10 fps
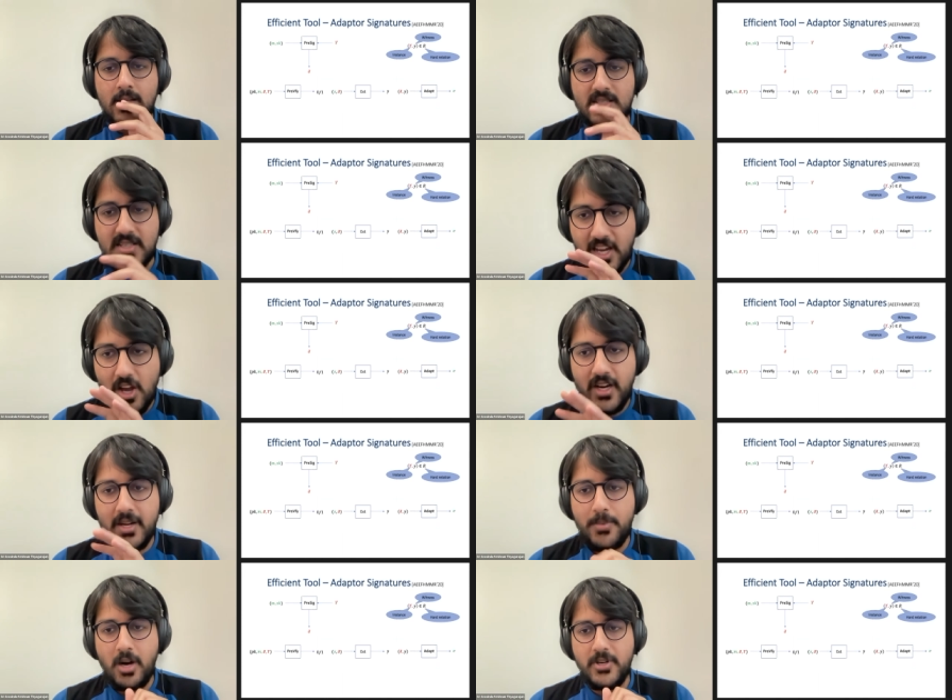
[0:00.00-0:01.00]
The
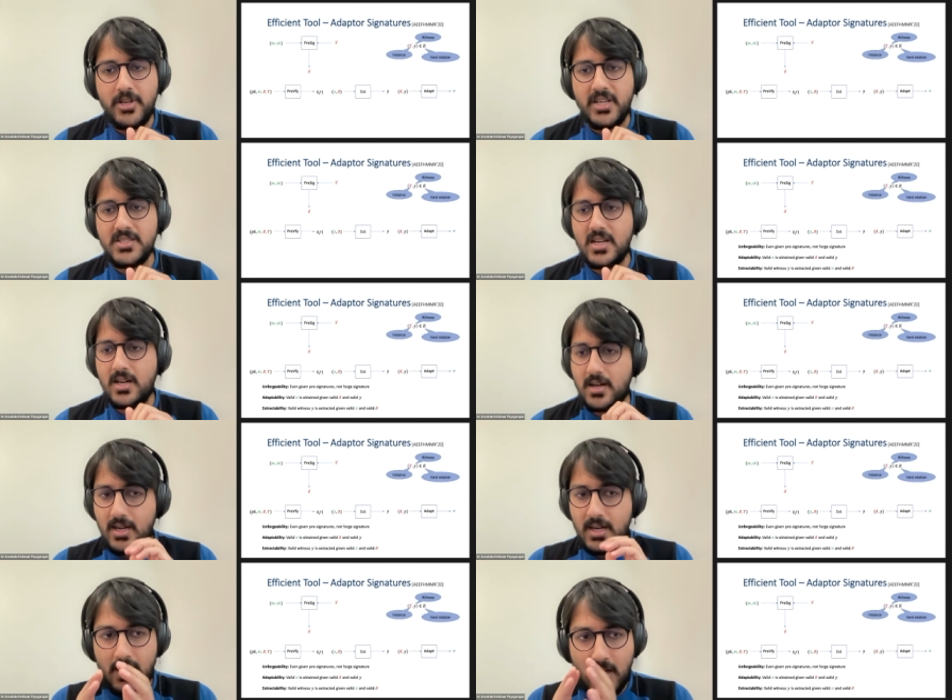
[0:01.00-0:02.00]
security properties
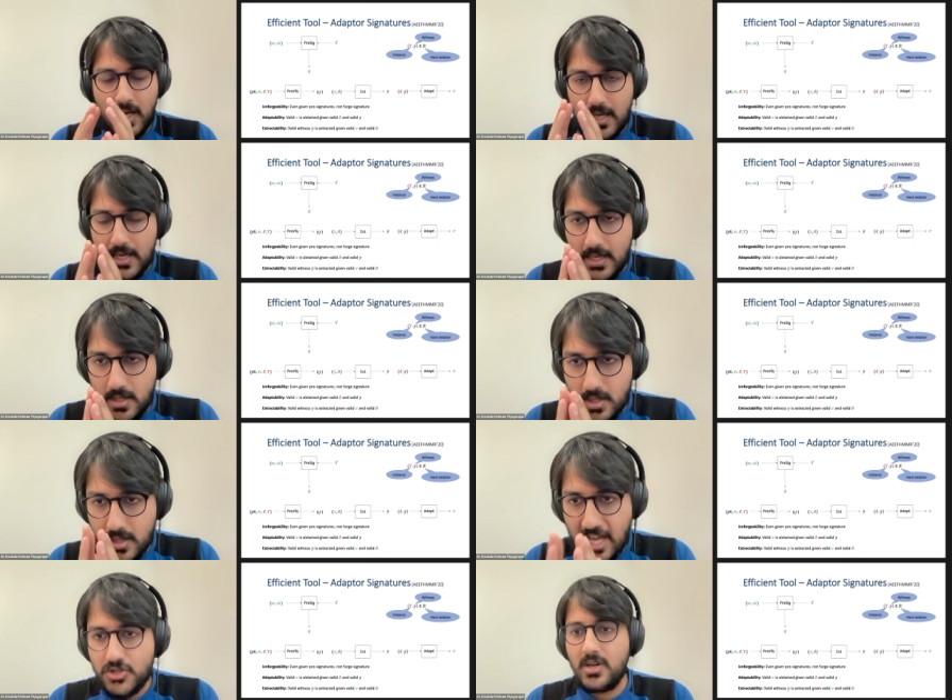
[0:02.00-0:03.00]
are uh, are, uh, are
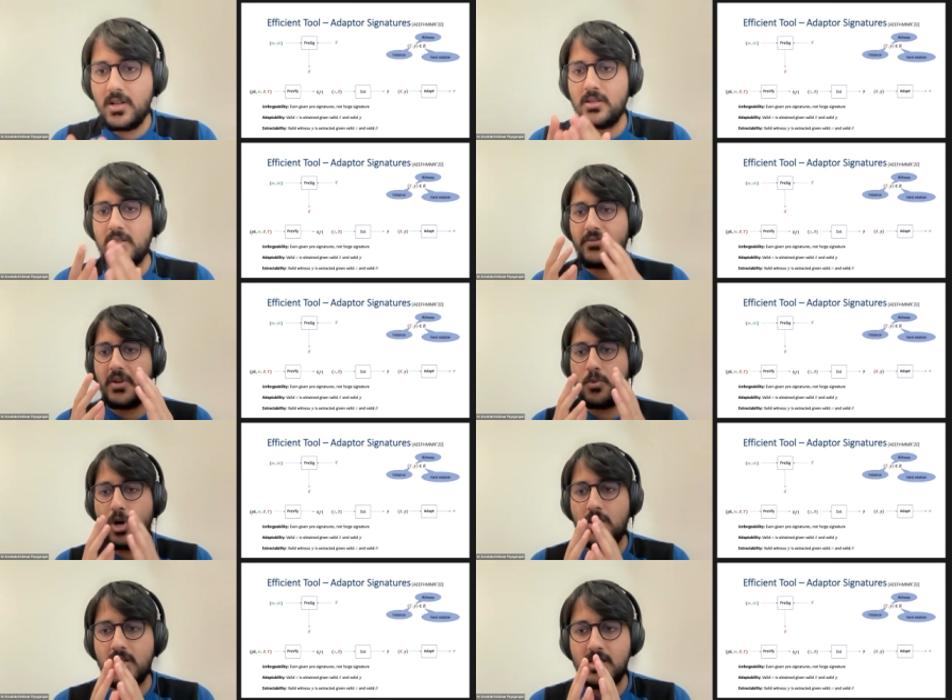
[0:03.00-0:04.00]
natural that we
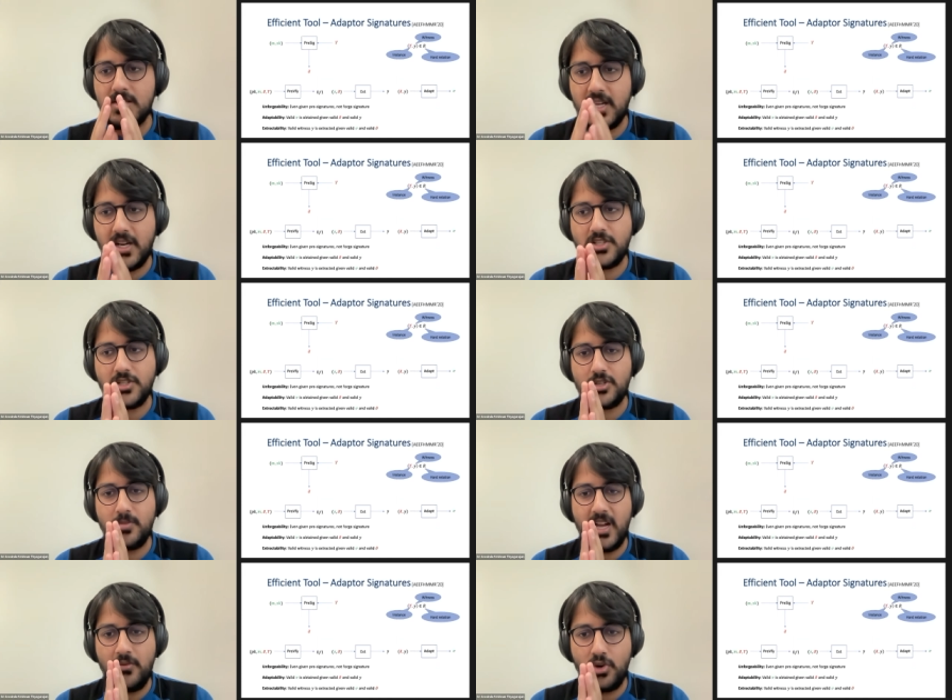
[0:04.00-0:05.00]
want the signatures to
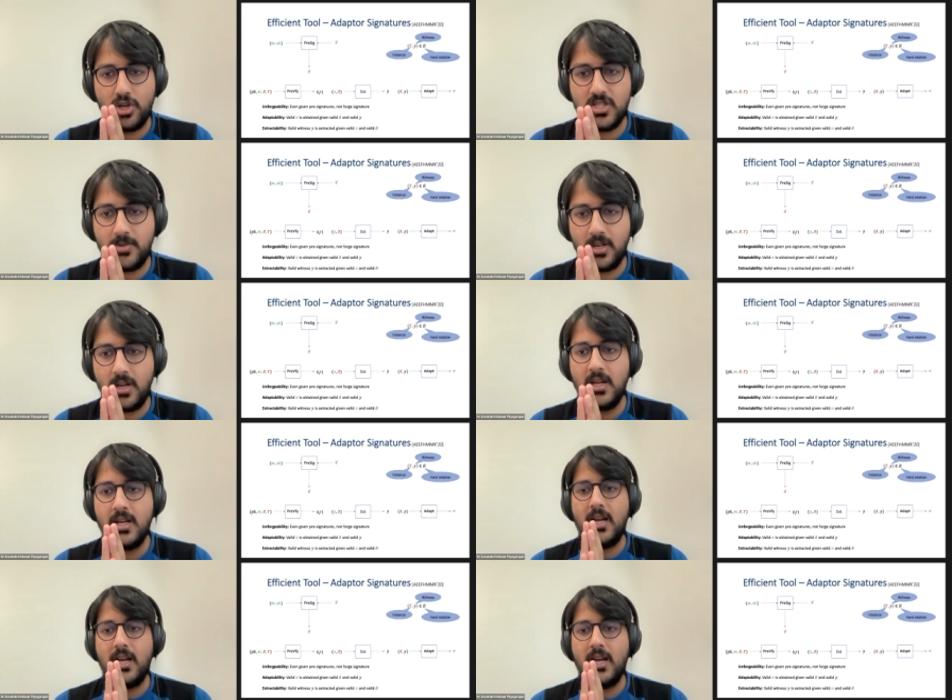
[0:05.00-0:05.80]
be unforgeable,